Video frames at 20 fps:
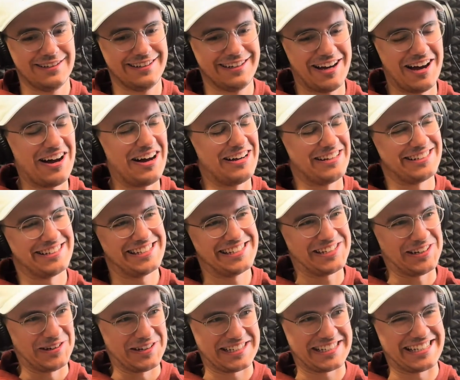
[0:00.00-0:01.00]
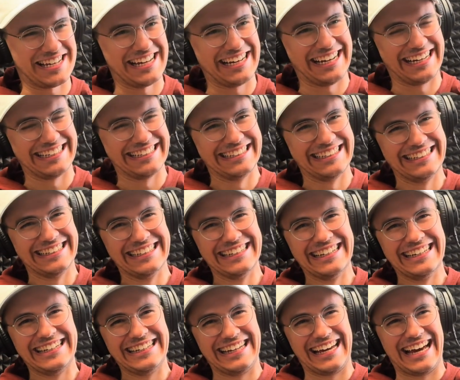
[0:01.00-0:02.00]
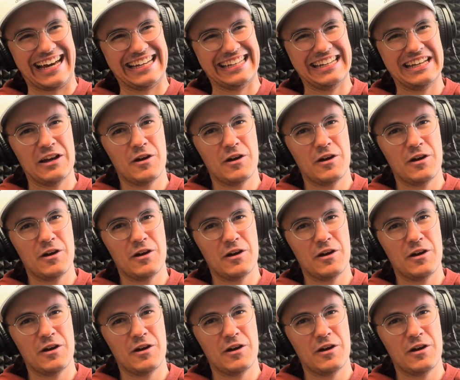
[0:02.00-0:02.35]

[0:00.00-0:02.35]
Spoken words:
Oh, so exciting. Yeah.